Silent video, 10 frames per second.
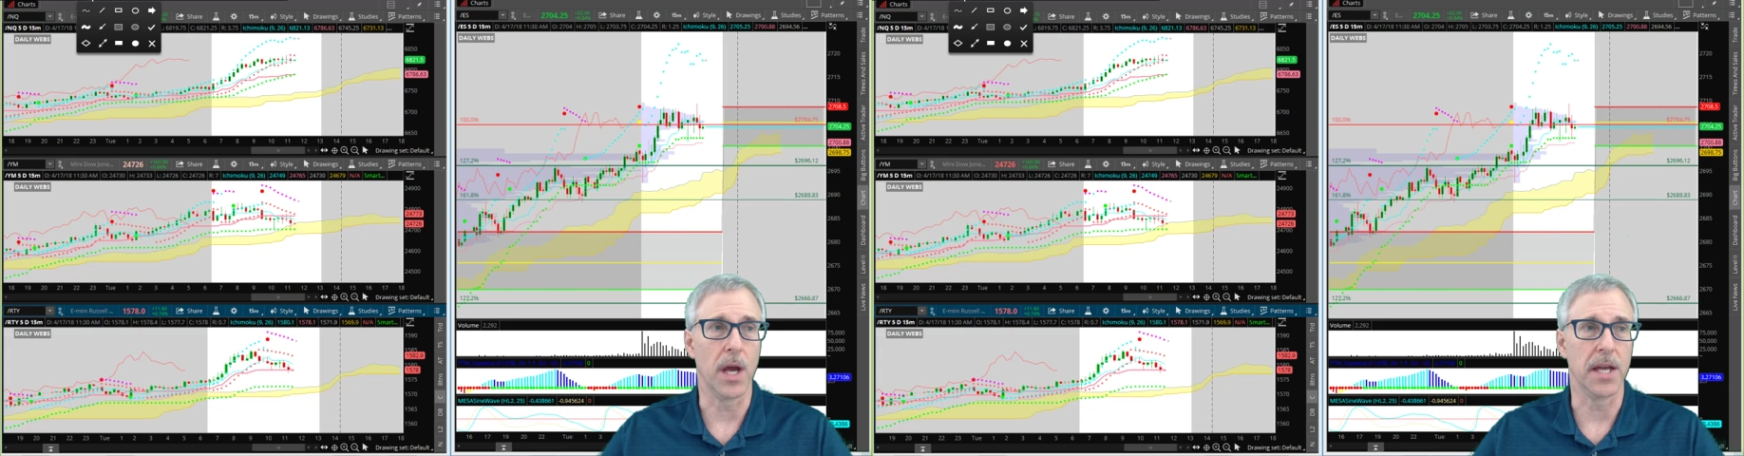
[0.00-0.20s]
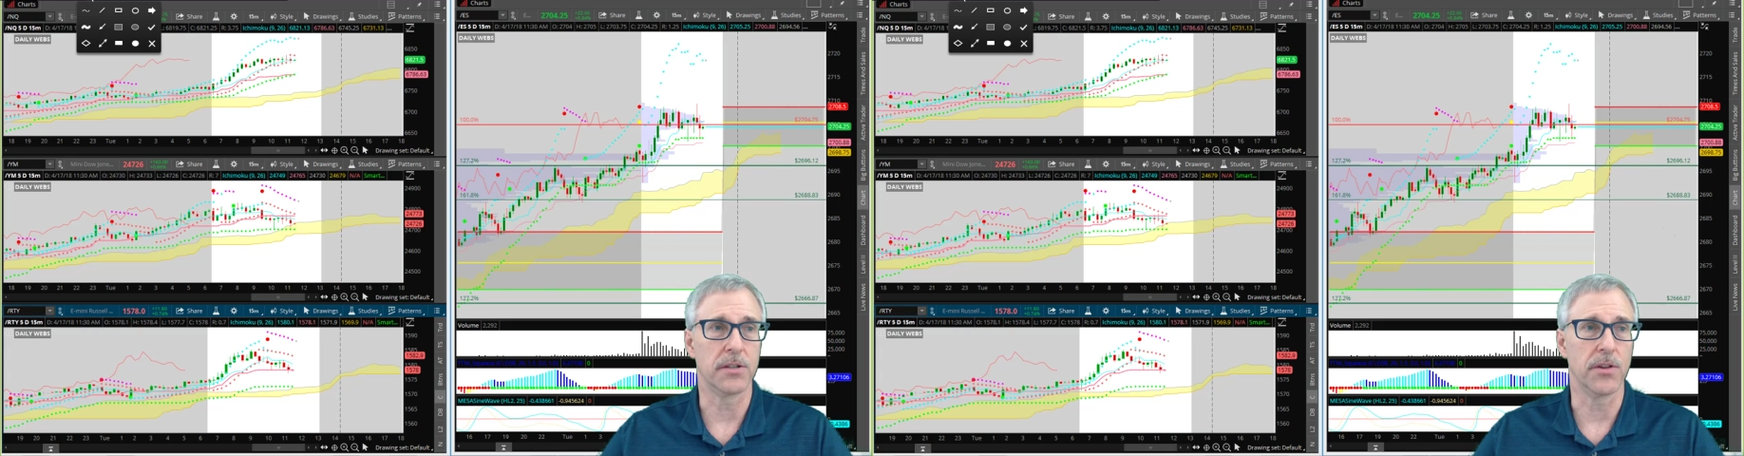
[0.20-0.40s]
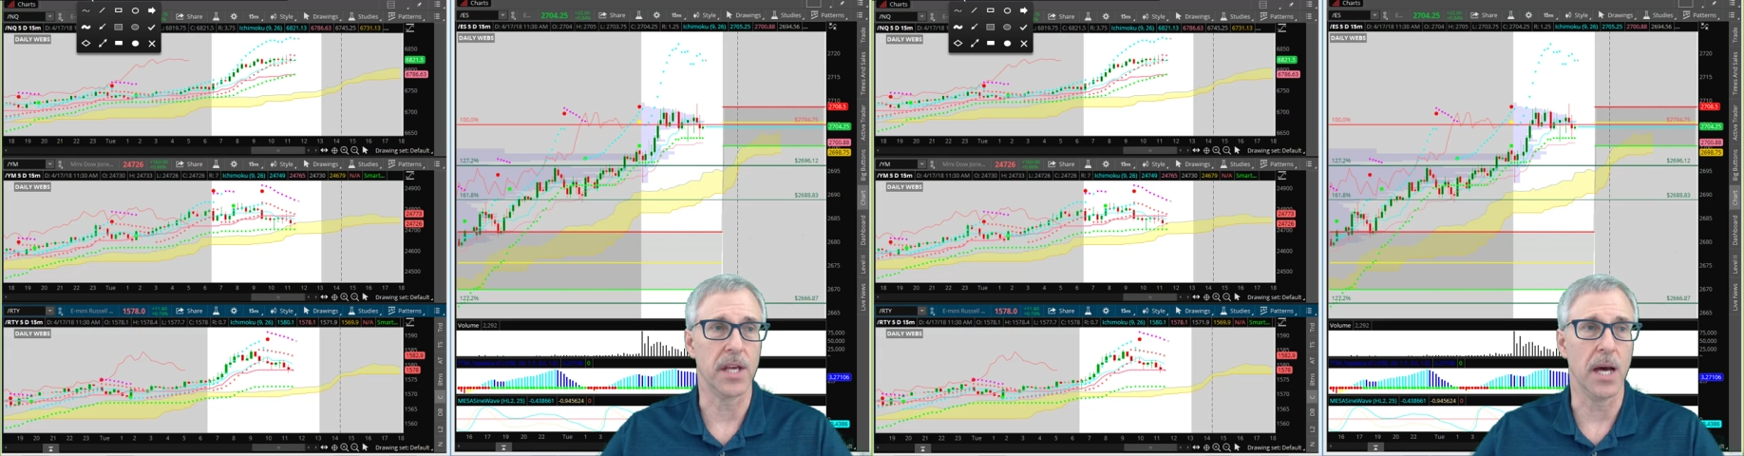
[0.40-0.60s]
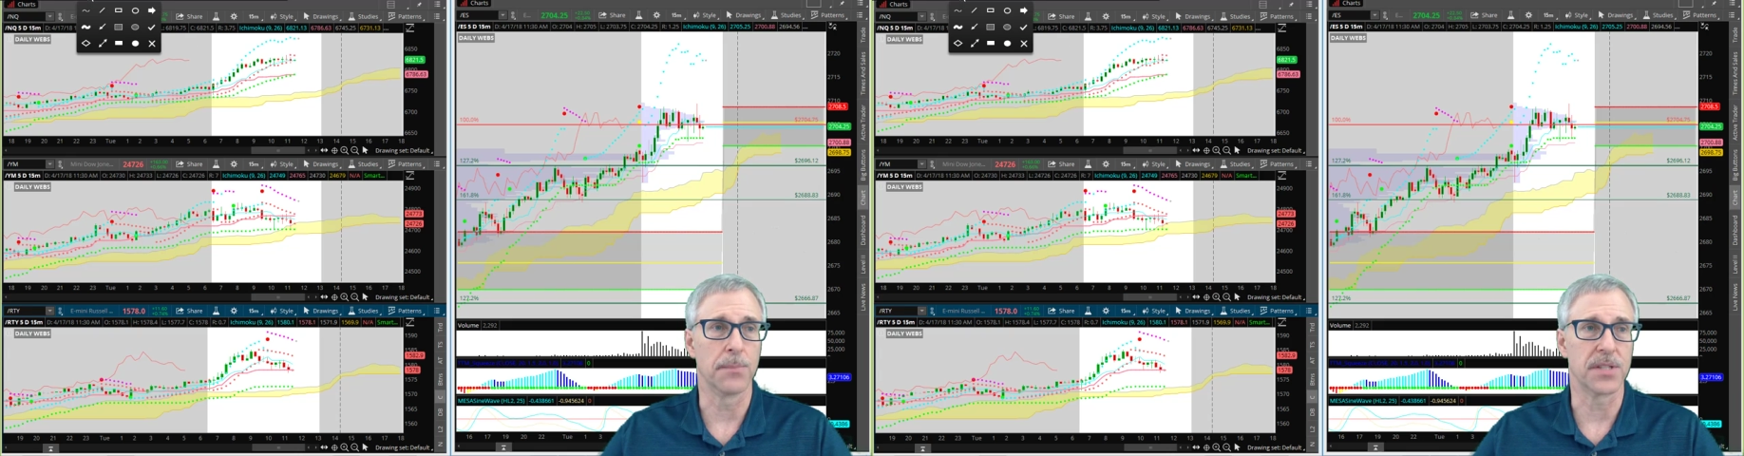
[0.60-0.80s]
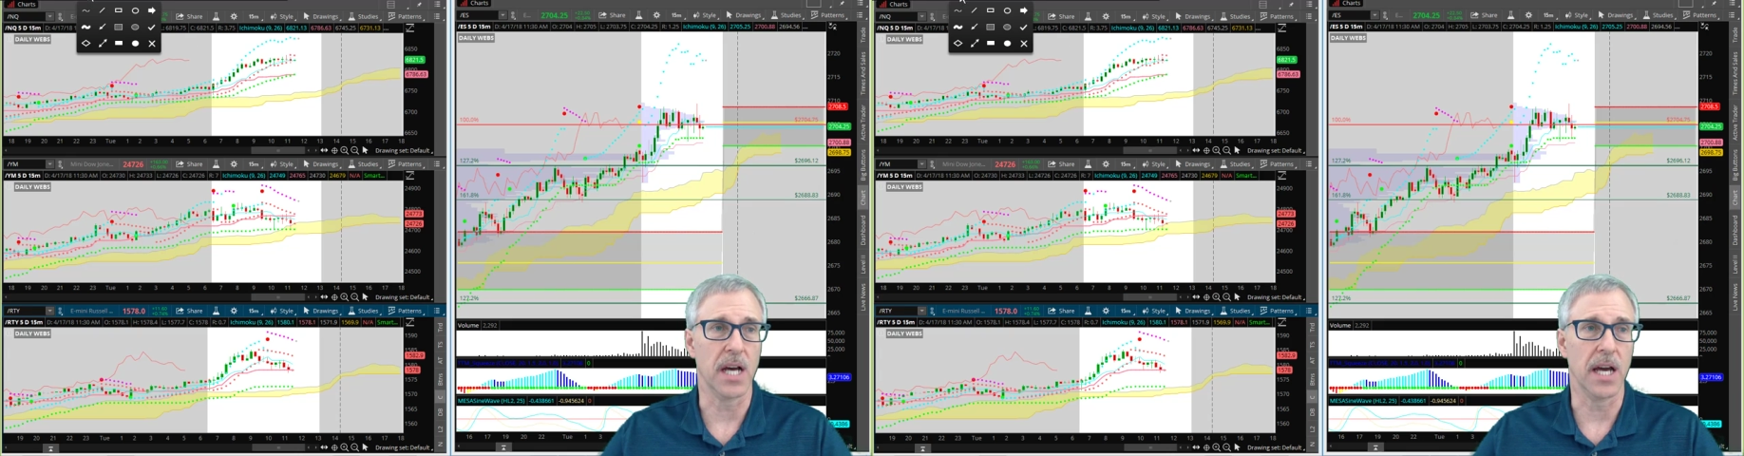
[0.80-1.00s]
way to the
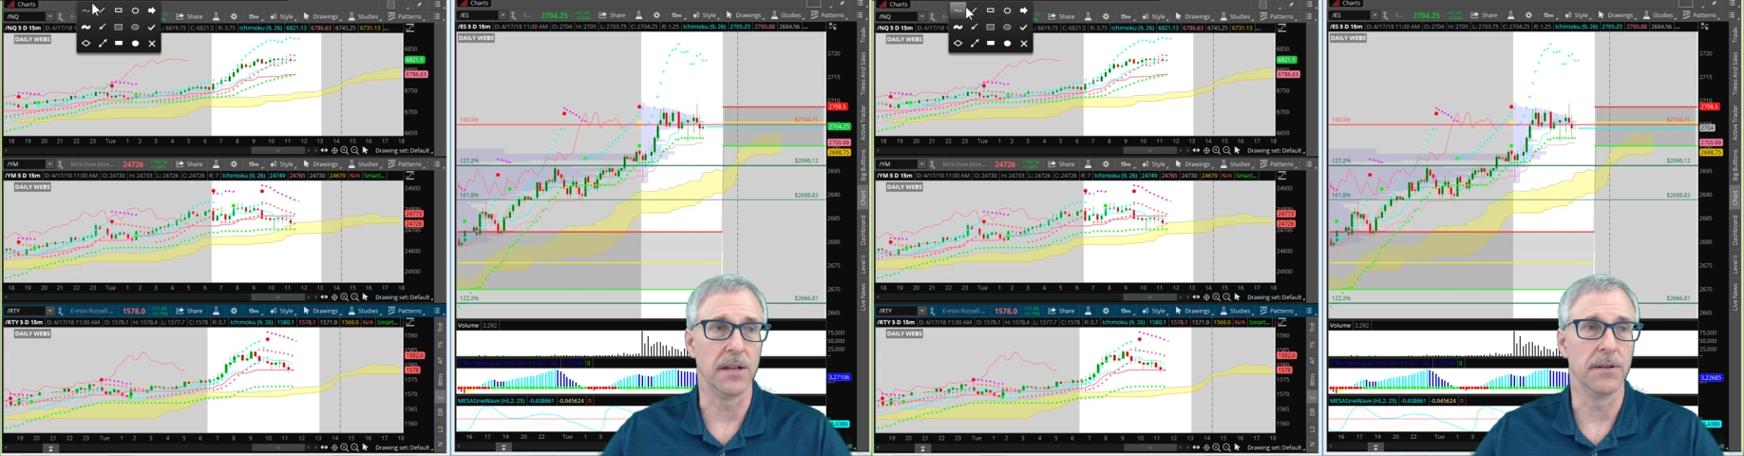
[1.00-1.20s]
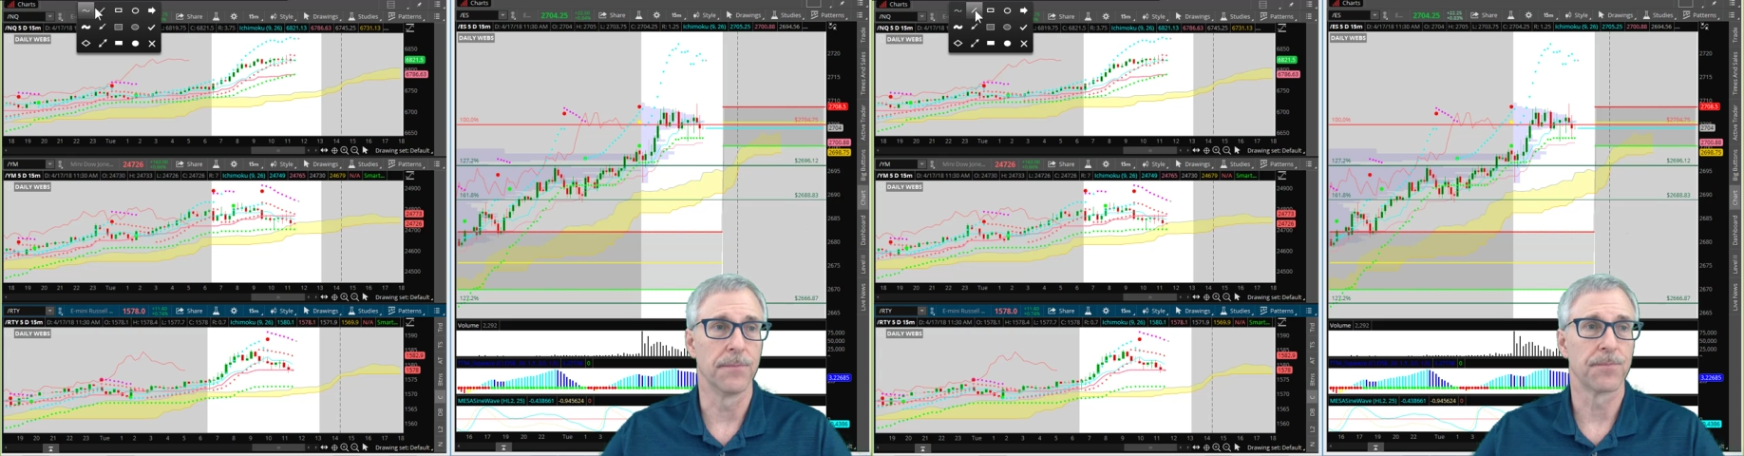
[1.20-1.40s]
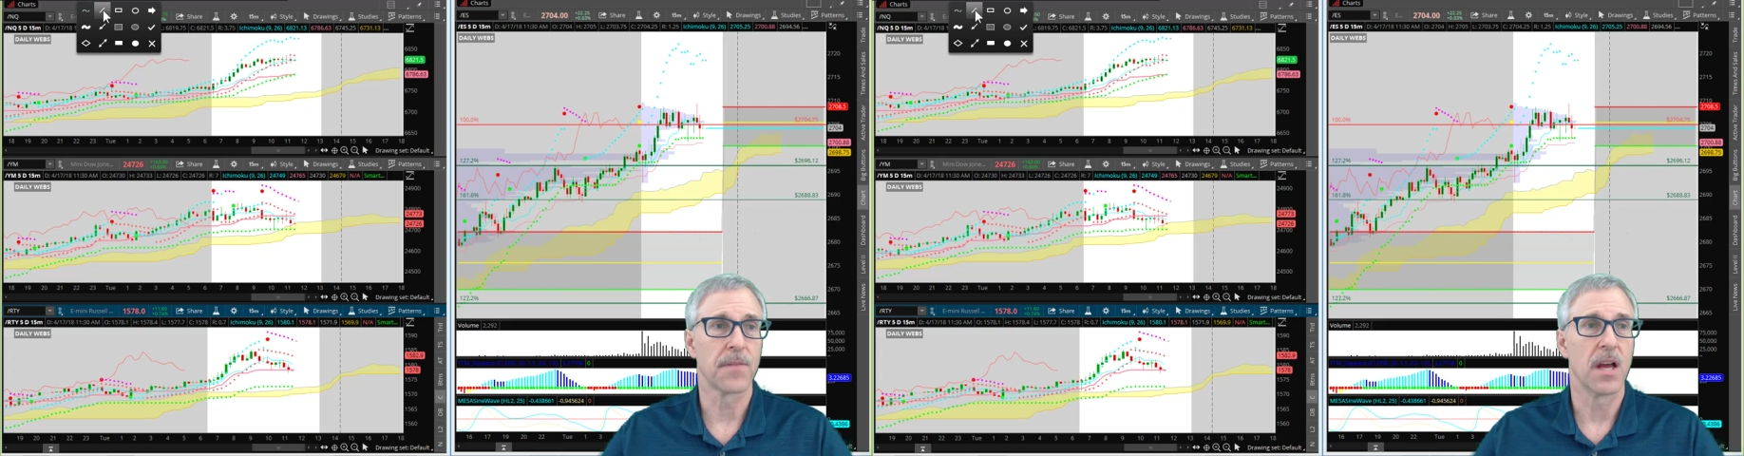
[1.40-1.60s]
upside